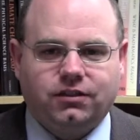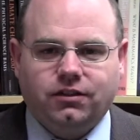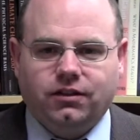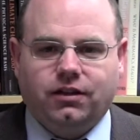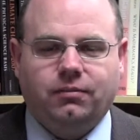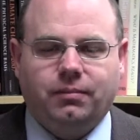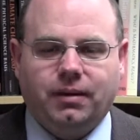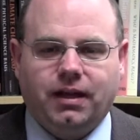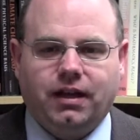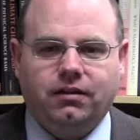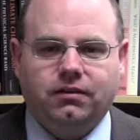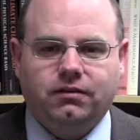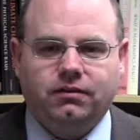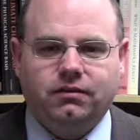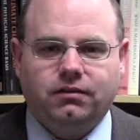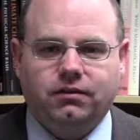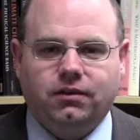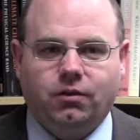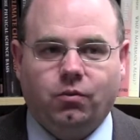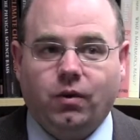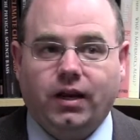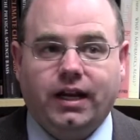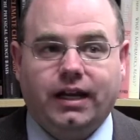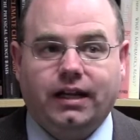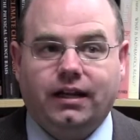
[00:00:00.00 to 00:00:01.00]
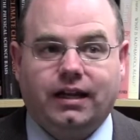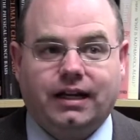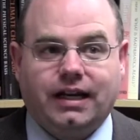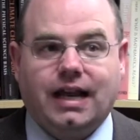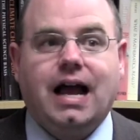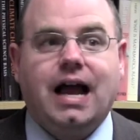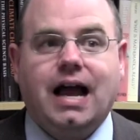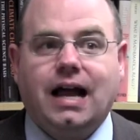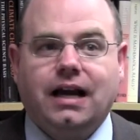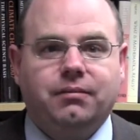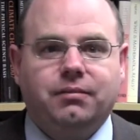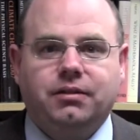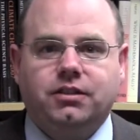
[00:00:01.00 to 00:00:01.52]
learn about the way an
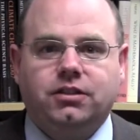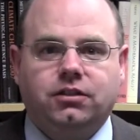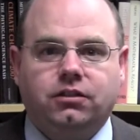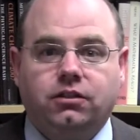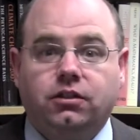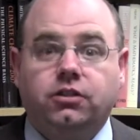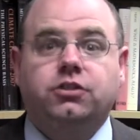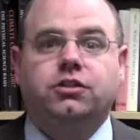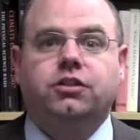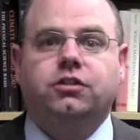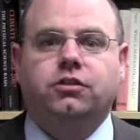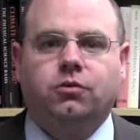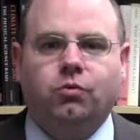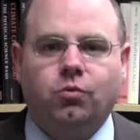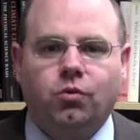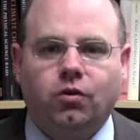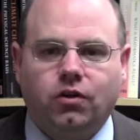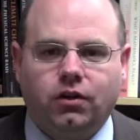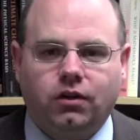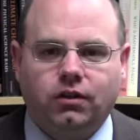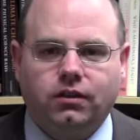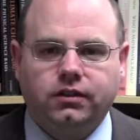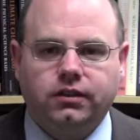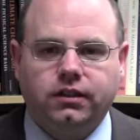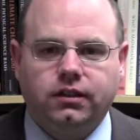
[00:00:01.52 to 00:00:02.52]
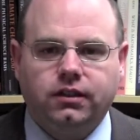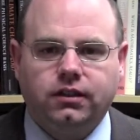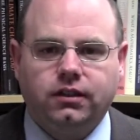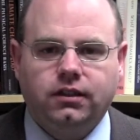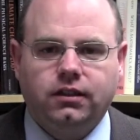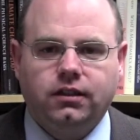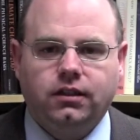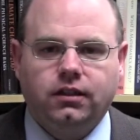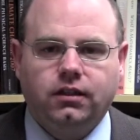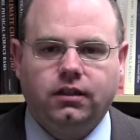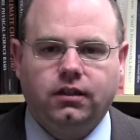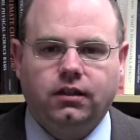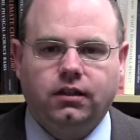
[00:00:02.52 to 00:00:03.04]
economist looks at the world.
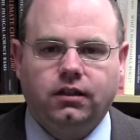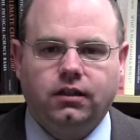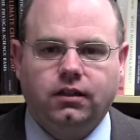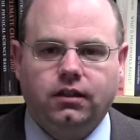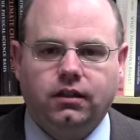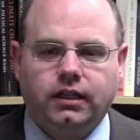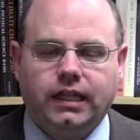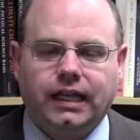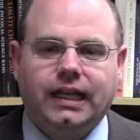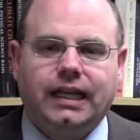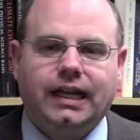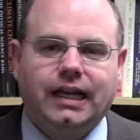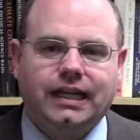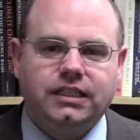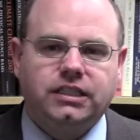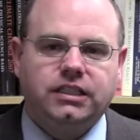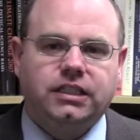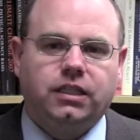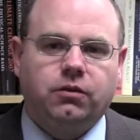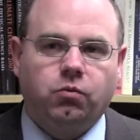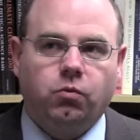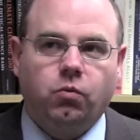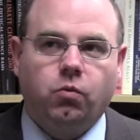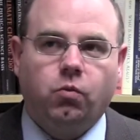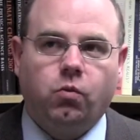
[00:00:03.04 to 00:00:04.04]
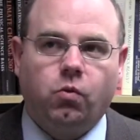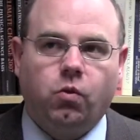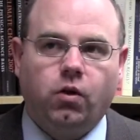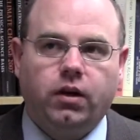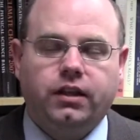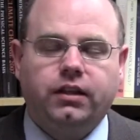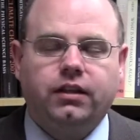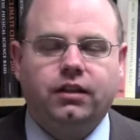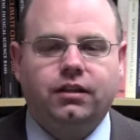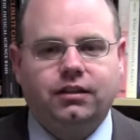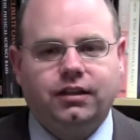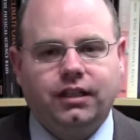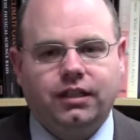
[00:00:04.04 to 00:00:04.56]
Okay, and I said
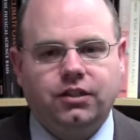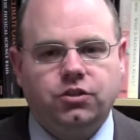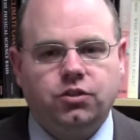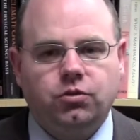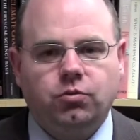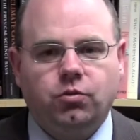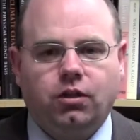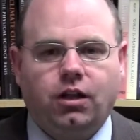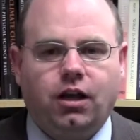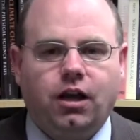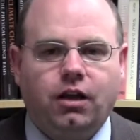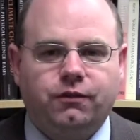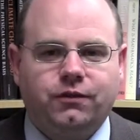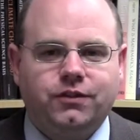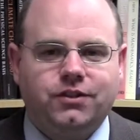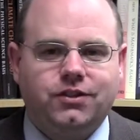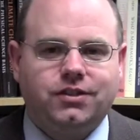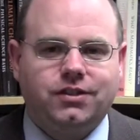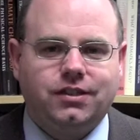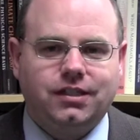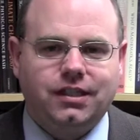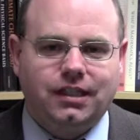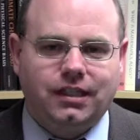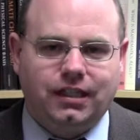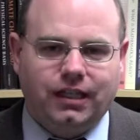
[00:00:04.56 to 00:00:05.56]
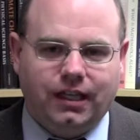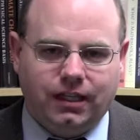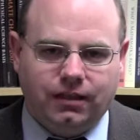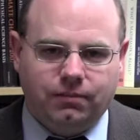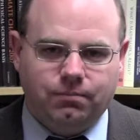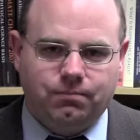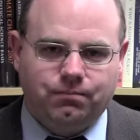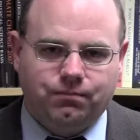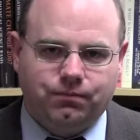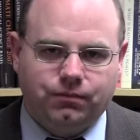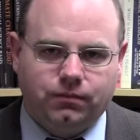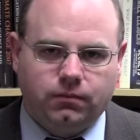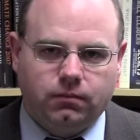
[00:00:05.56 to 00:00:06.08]
one of the things you will often see
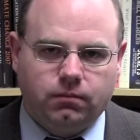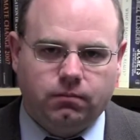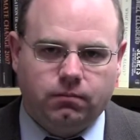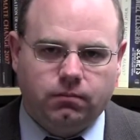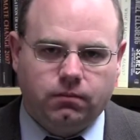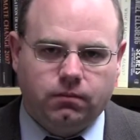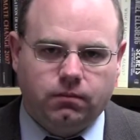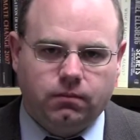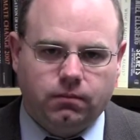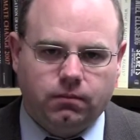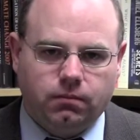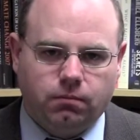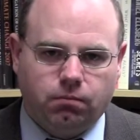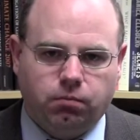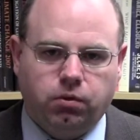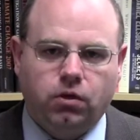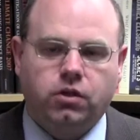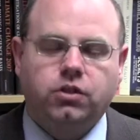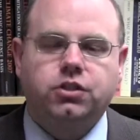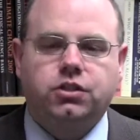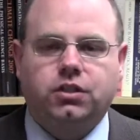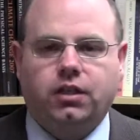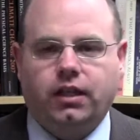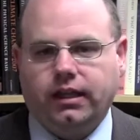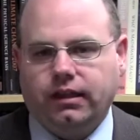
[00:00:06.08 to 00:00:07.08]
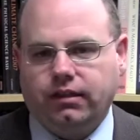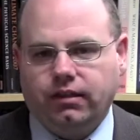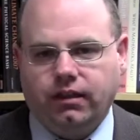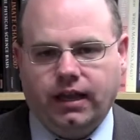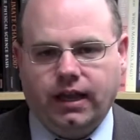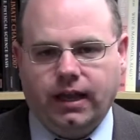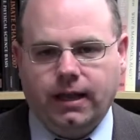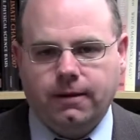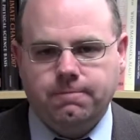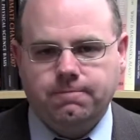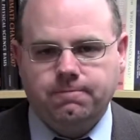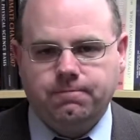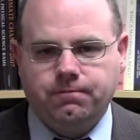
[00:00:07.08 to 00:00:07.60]
in books like
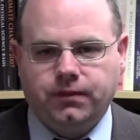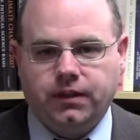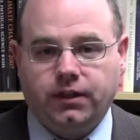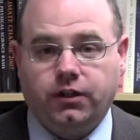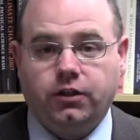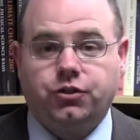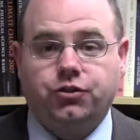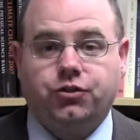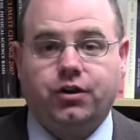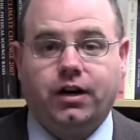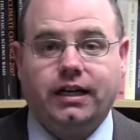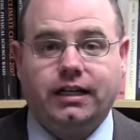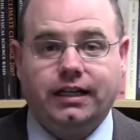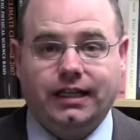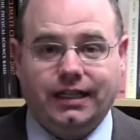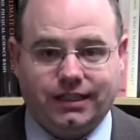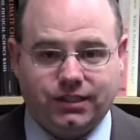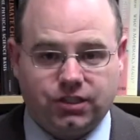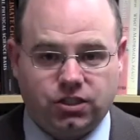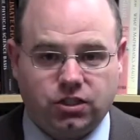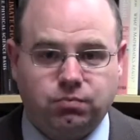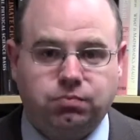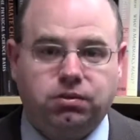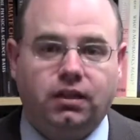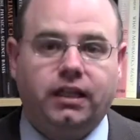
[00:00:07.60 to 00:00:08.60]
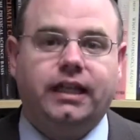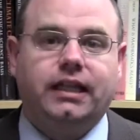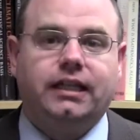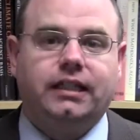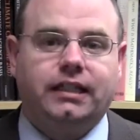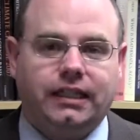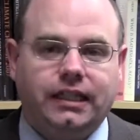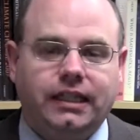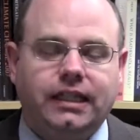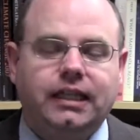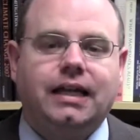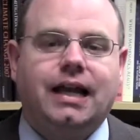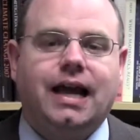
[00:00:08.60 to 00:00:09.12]
that that are trying to explain
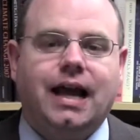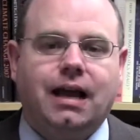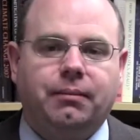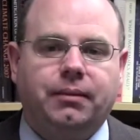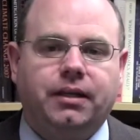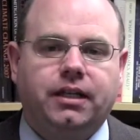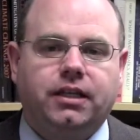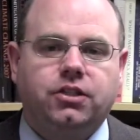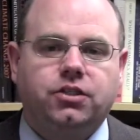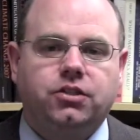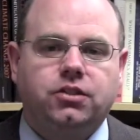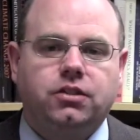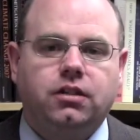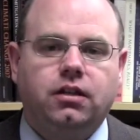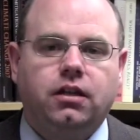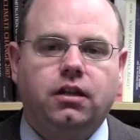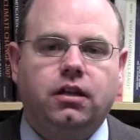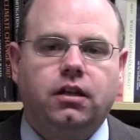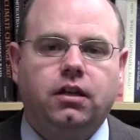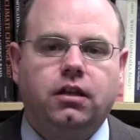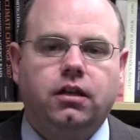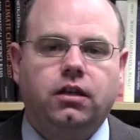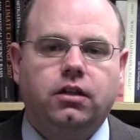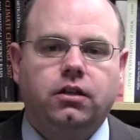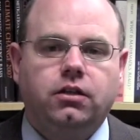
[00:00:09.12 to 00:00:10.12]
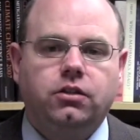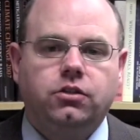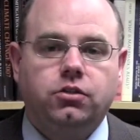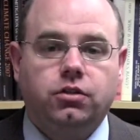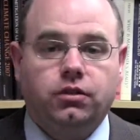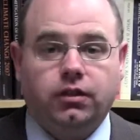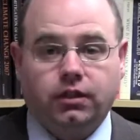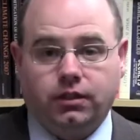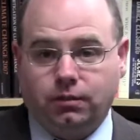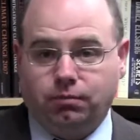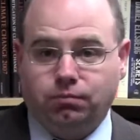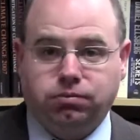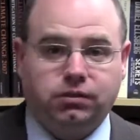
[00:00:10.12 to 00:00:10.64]
economics
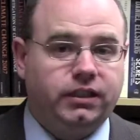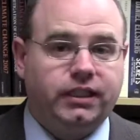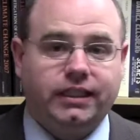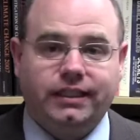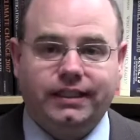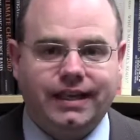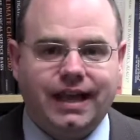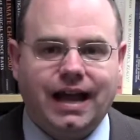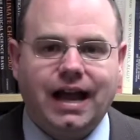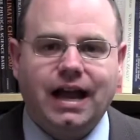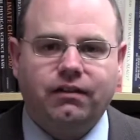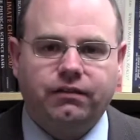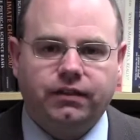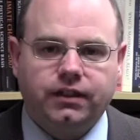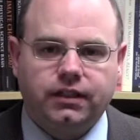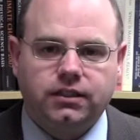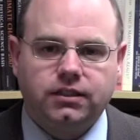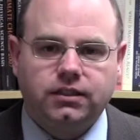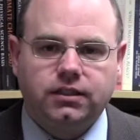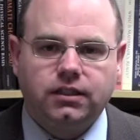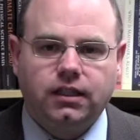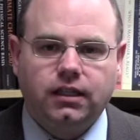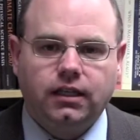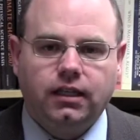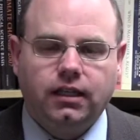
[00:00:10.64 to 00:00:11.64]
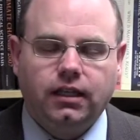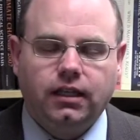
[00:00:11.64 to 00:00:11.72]
to the complete novice